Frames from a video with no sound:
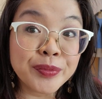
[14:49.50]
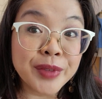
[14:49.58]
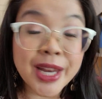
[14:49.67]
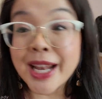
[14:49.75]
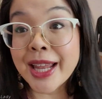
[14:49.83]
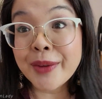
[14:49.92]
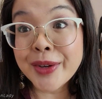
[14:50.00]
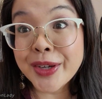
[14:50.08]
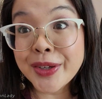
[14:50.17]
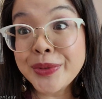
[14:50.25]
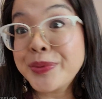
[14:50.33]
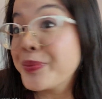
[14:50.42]
and I like what I
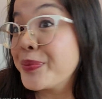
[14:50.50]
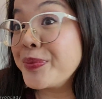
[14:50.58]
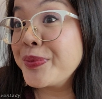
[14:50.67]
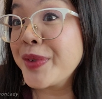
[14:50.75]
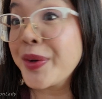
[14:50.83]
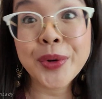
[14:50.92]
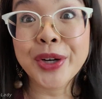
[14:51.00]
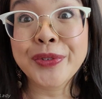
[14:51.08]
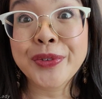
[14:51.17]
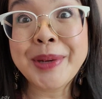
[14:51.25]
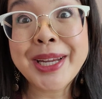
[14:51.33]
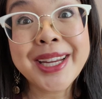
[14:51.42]
do. Works
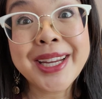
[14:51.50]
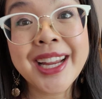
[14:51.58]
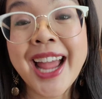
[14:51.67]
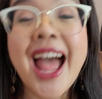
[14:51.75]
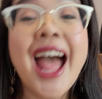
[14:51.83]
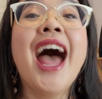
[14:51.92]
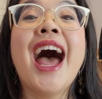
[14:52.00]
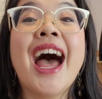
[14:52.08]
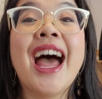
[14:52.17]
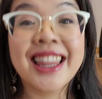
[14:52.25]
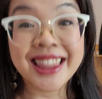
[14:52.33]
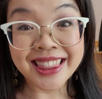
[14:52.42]
for me.
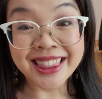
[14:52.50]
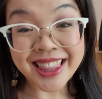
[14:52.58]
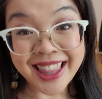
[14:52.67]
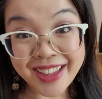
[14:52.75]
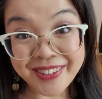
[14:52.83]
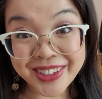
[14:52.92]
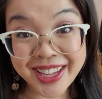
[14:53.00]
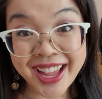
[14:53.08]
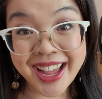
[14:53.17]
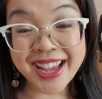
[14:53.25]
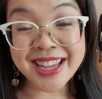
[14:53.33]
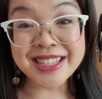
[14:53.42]
I love you
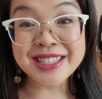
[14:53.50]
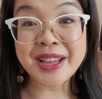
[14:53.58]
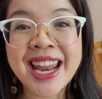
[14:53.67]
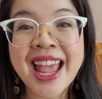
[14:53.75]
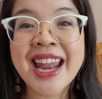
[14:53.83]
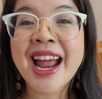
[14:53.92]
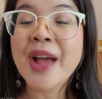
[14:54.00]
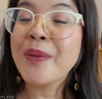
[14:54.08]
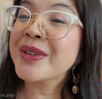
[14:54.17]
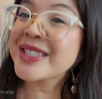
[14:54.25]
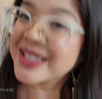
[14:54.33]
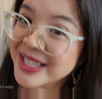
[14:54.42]
guys, and I
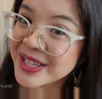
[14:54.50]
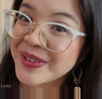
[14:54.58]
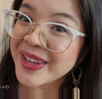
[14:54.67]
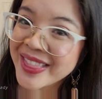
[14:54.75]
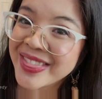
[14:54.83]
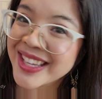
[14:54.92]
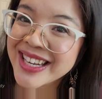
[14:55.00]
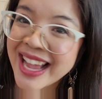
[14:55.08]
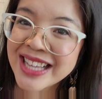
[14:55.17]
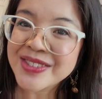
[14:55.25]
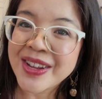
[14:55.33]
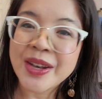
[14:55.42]
will see you in the
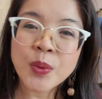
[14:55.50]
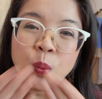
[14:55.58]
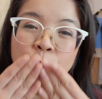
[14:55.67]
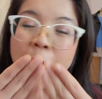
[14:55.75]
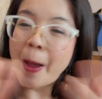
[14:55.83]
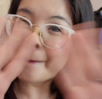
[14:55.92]
next one.